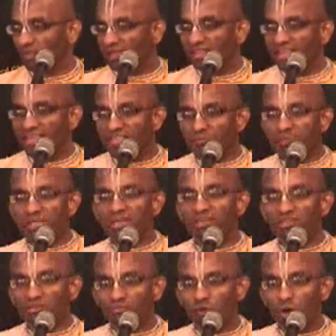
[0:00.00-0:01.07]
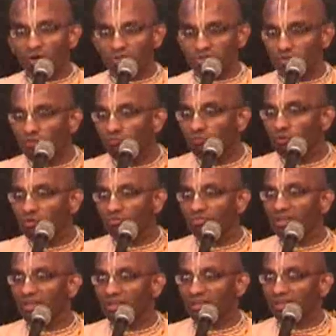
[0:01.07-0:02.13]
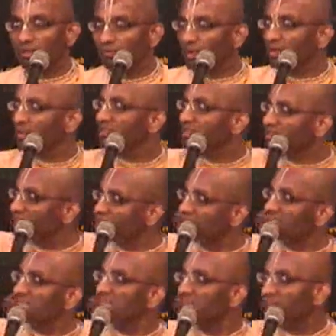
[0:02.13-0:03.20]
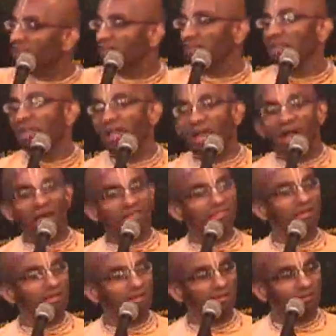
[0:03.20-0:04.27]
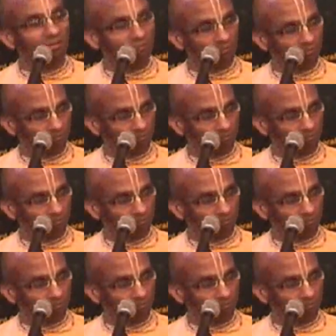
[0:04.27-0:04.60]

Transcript: The experience of God is so fulfilling that one doesn't need other